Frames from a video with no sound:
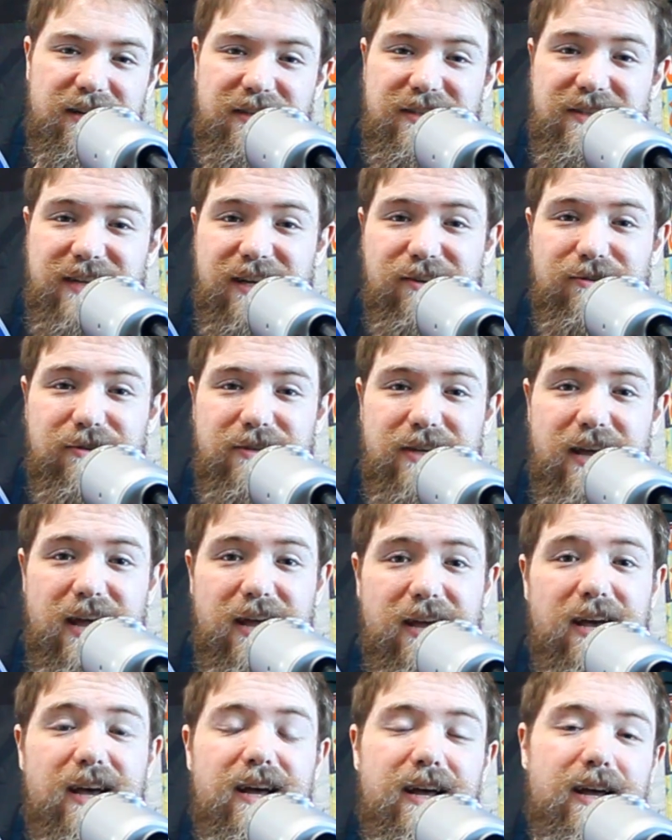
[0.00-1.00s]
a single day.
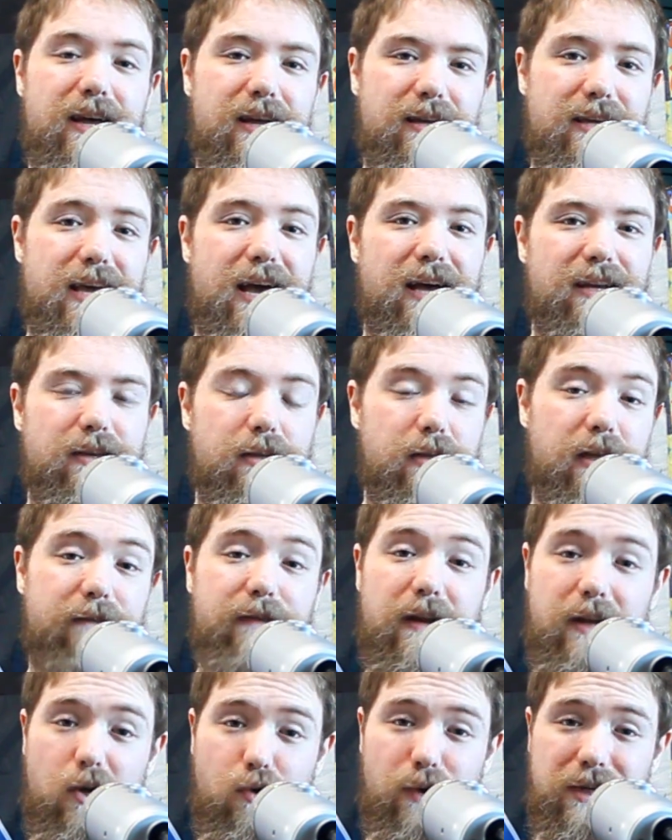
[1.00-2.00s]
Yeah, leave
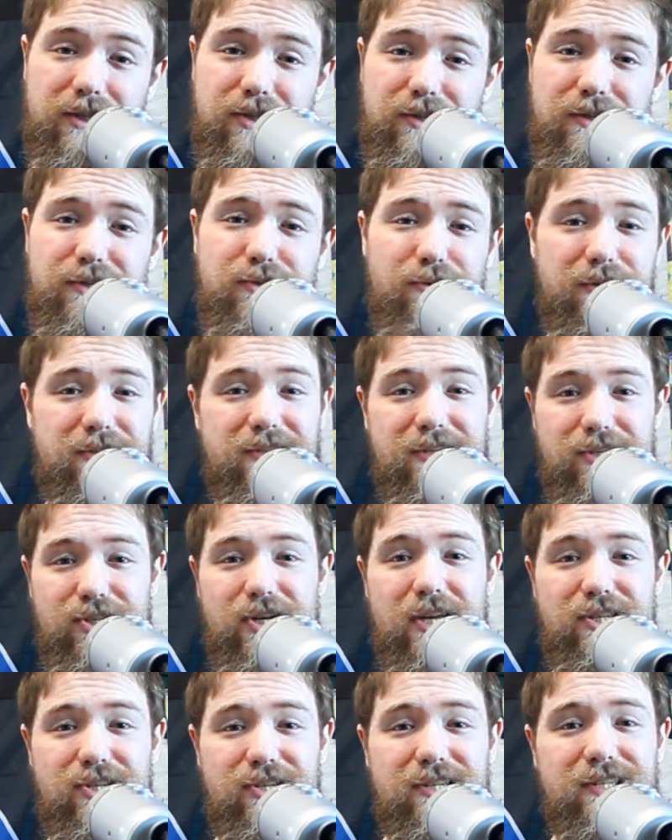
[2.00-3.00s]
any questions or
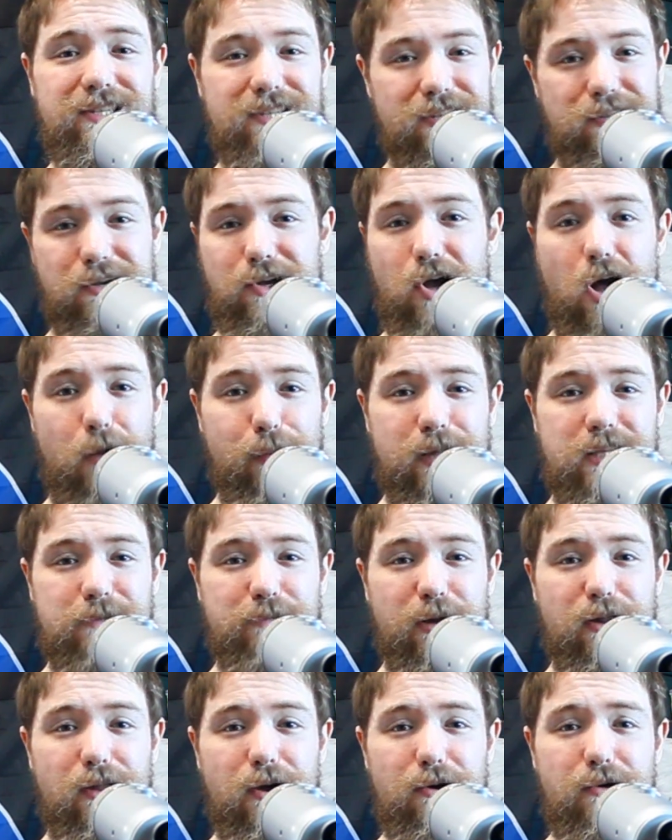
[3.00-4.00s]
suggestions in the comments
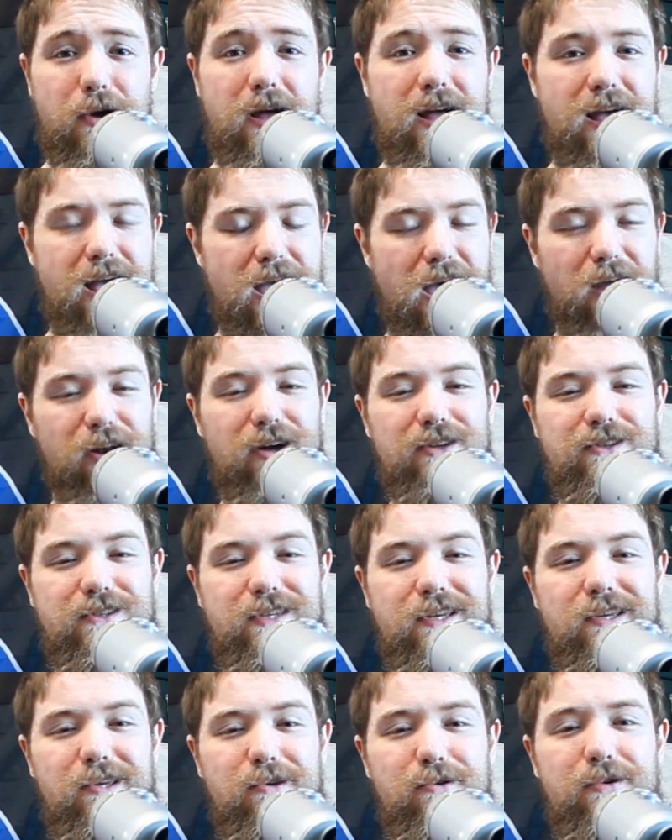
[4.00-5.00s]
below, and I'll
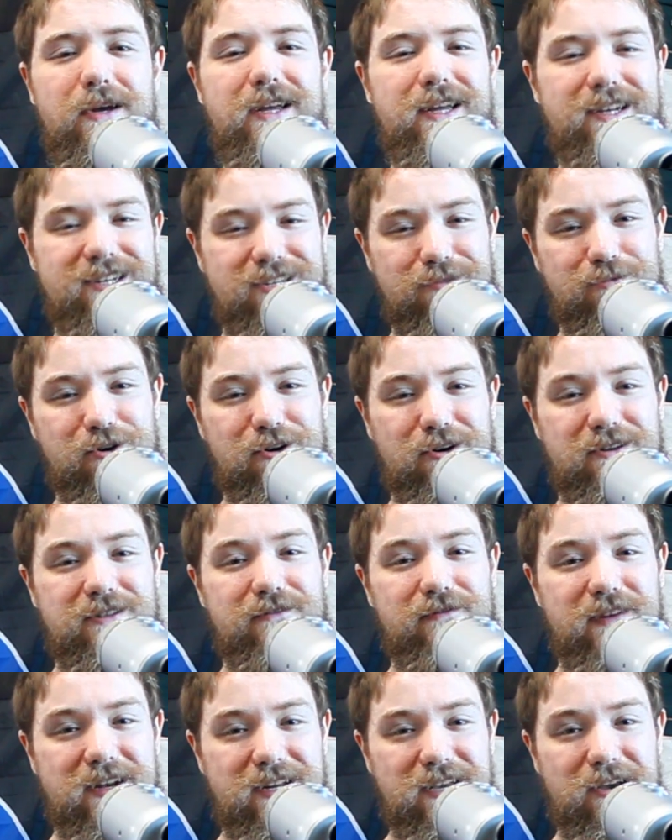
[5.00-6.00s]
see you in tomorrow's
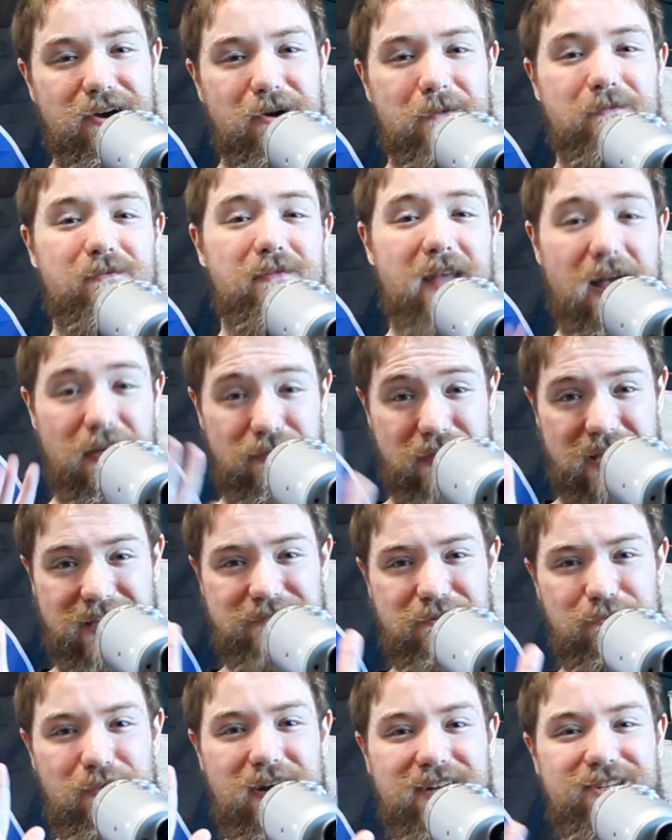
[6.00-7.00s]
video. Thanks
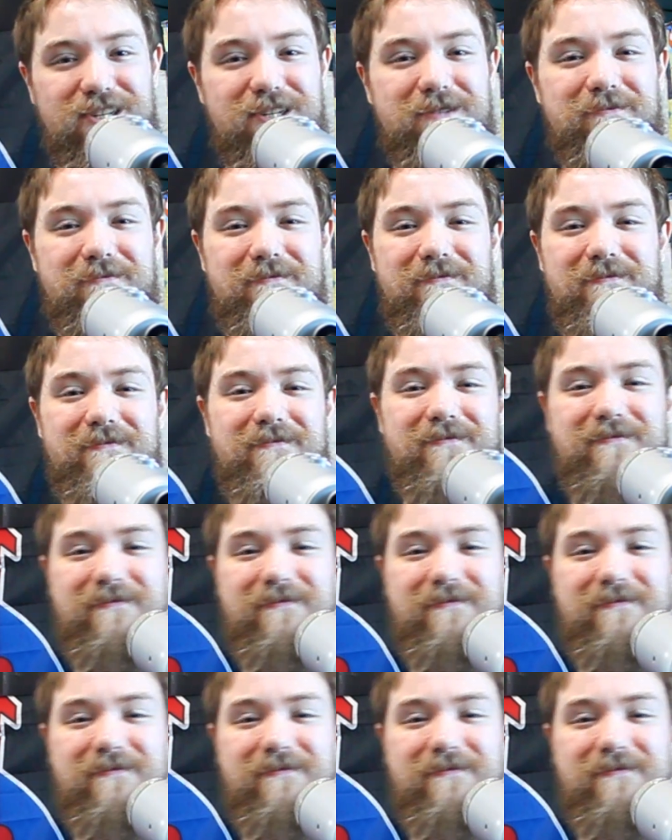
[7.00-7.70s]
for watching.